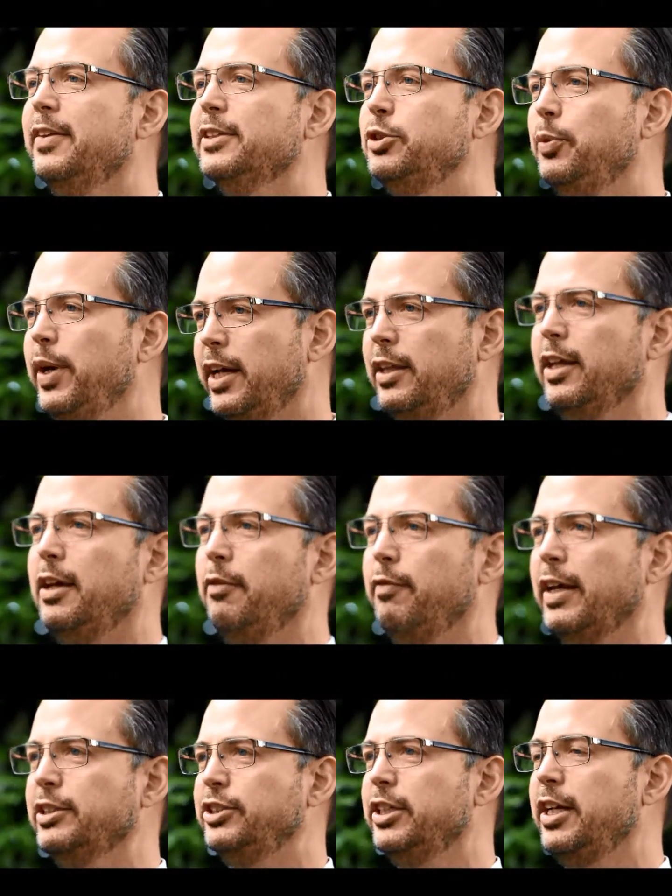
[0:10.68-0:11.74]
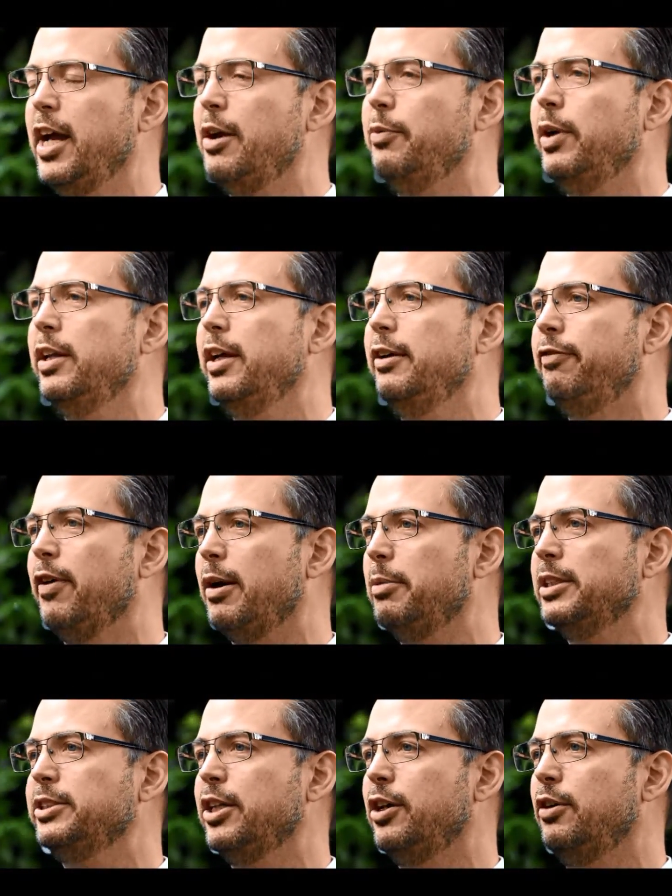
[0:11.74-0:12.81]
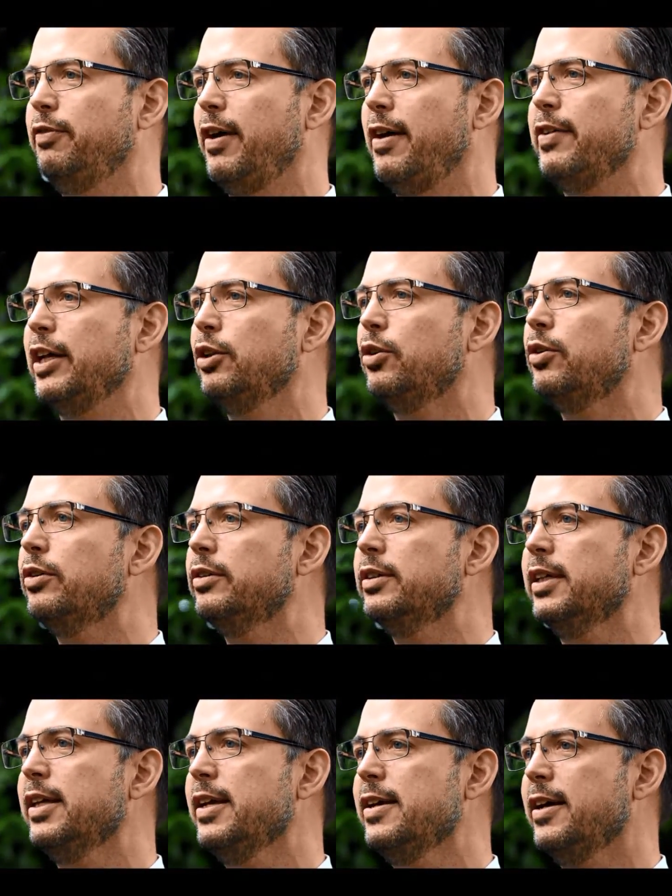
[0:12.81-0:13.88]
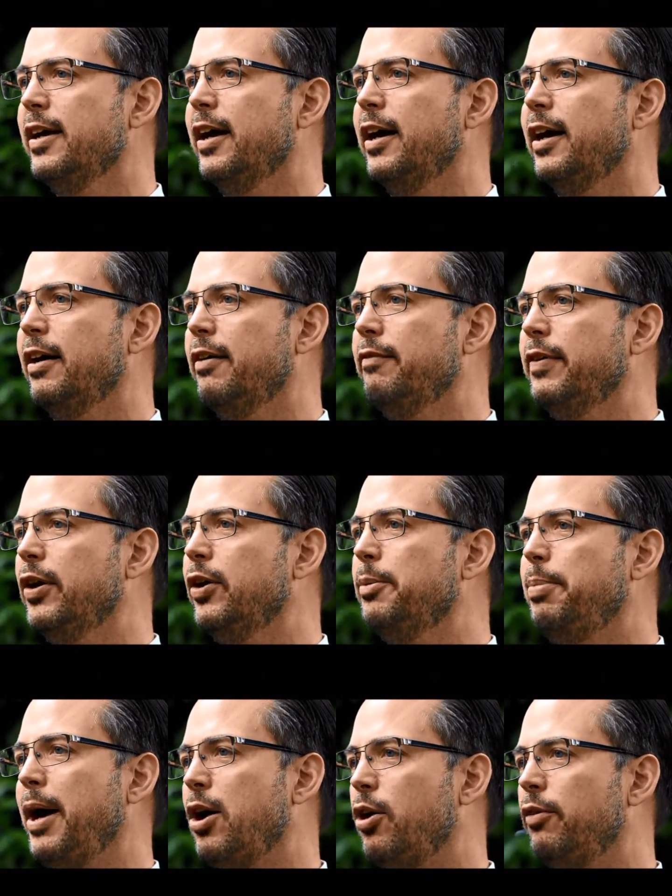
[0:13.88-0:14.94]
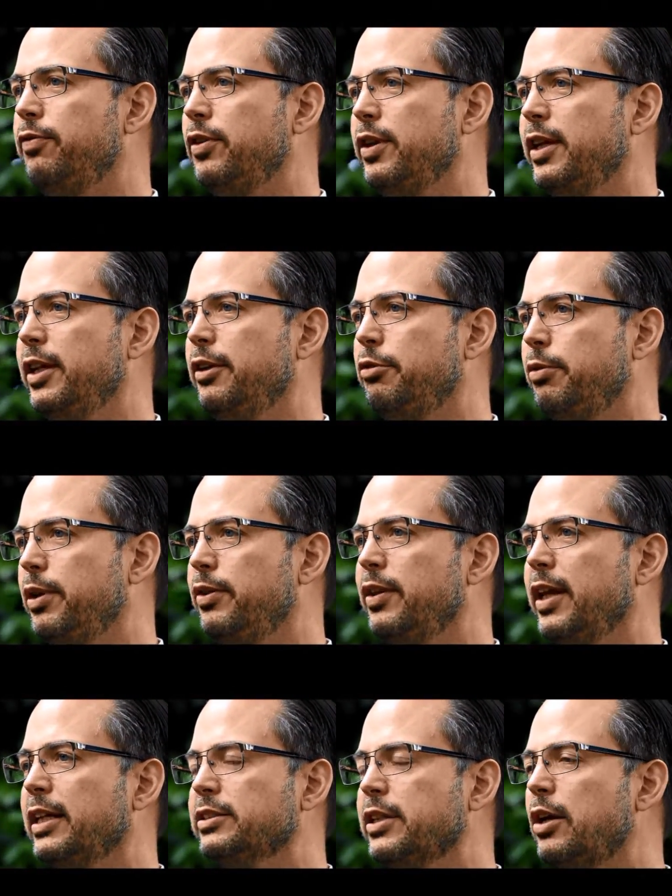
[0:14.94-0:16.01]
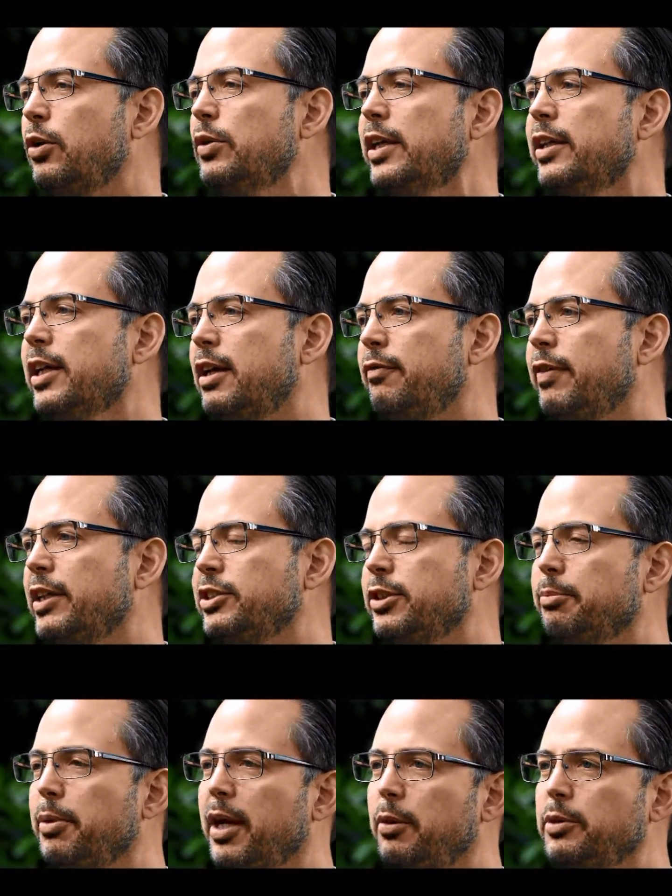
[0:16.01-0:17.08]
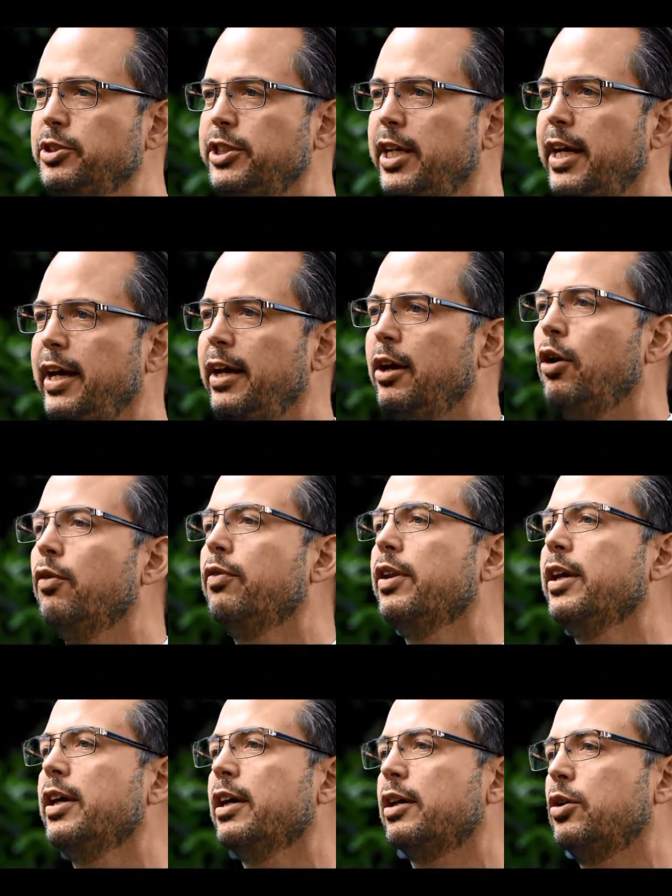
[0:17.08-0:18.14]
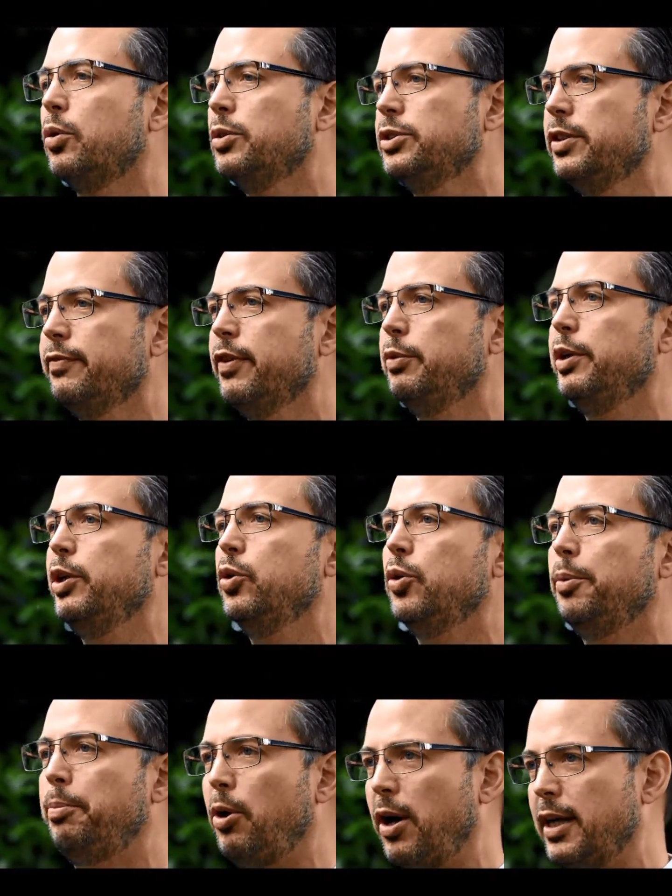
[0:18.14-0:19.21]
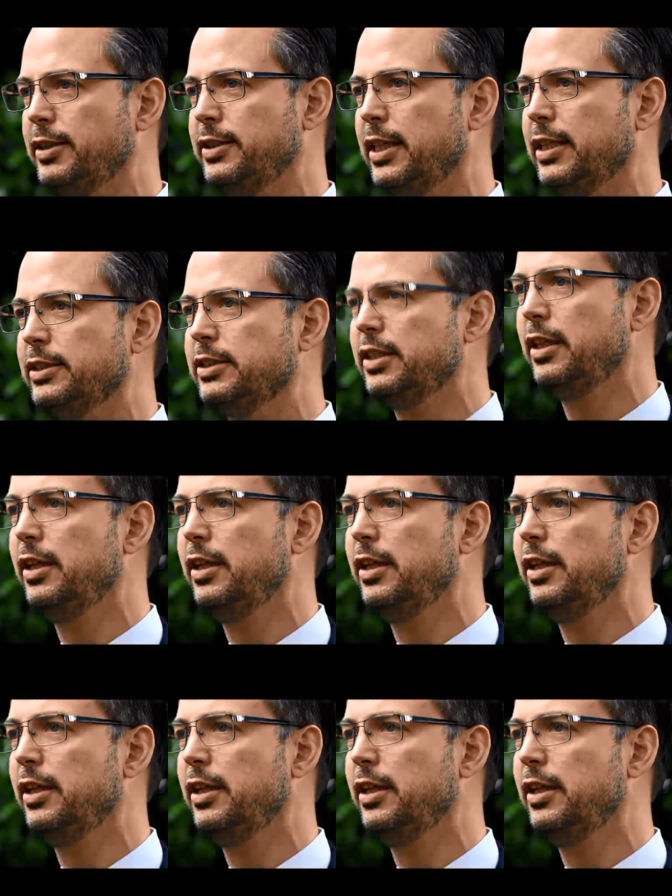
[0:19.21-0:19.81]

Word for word: this week at the convention, I really find myself having learned uh, very powerfully three things, not only at the convention, but I would say over the course of the renewal process.